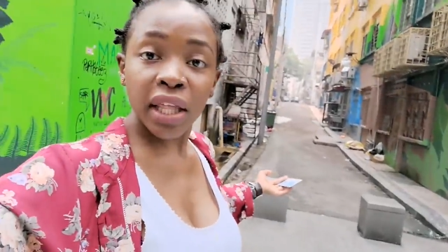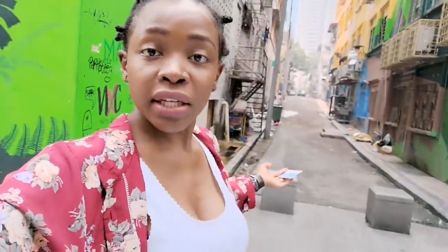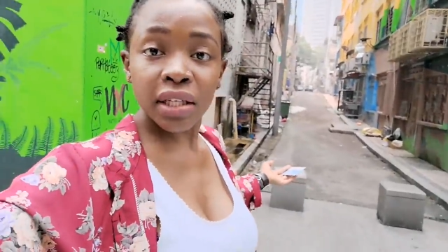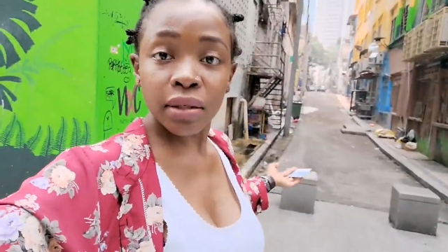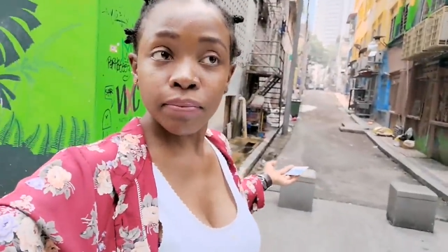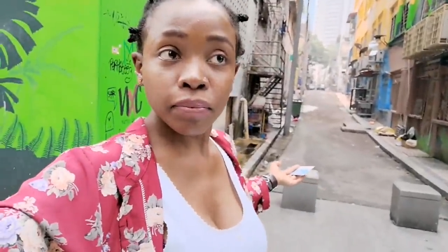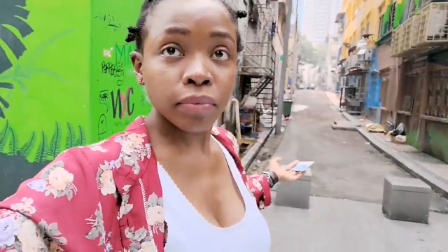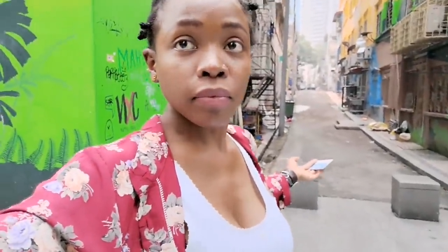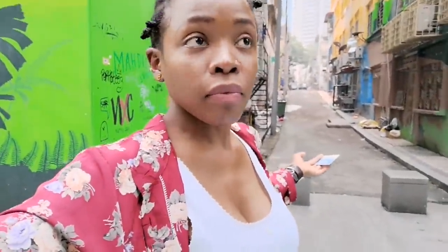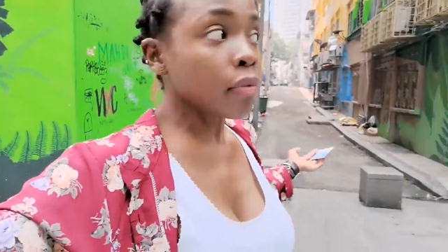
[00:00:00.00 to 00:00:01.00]
at this.
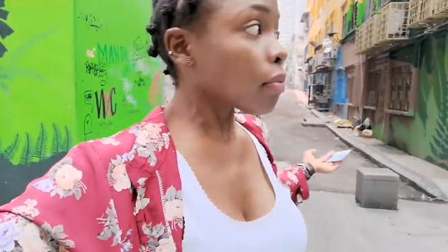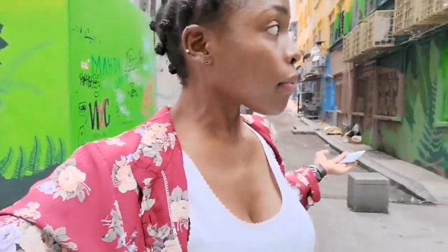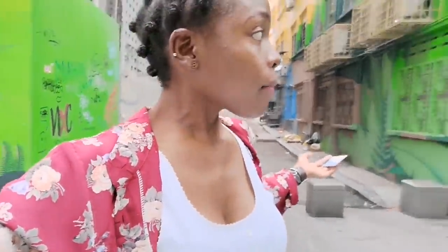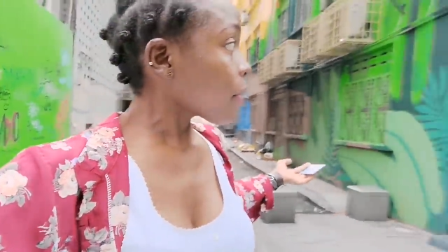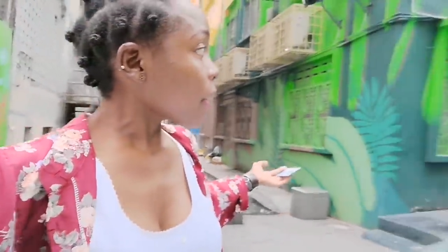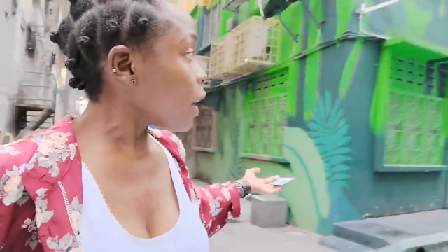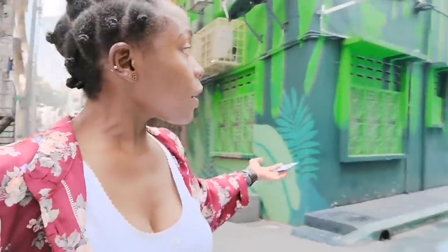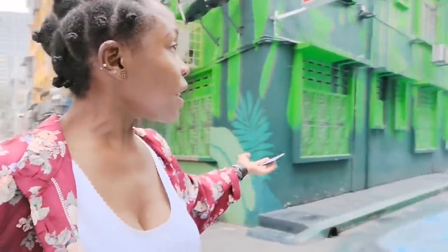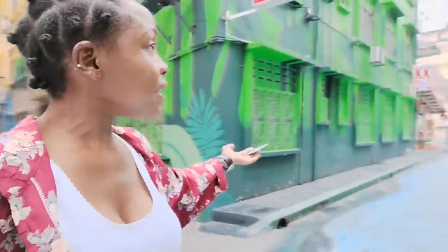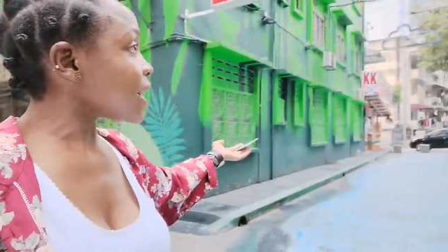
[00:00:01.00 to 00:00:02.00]

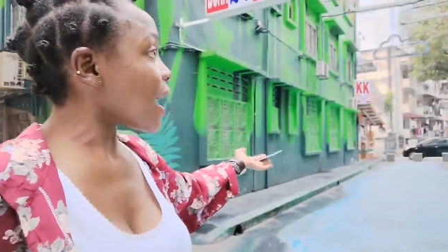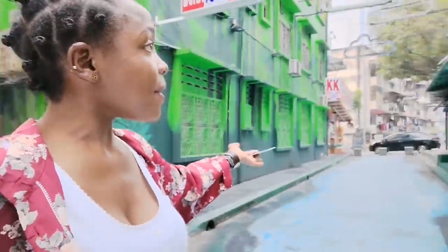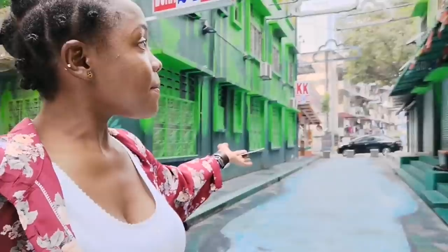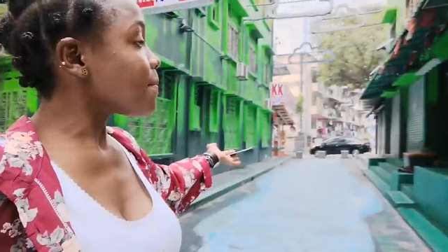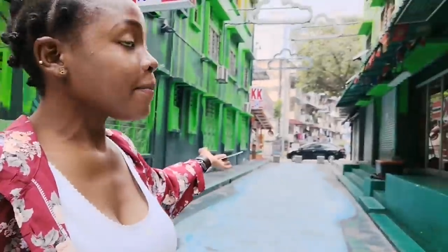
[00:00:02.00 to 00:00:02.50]
Look at this side.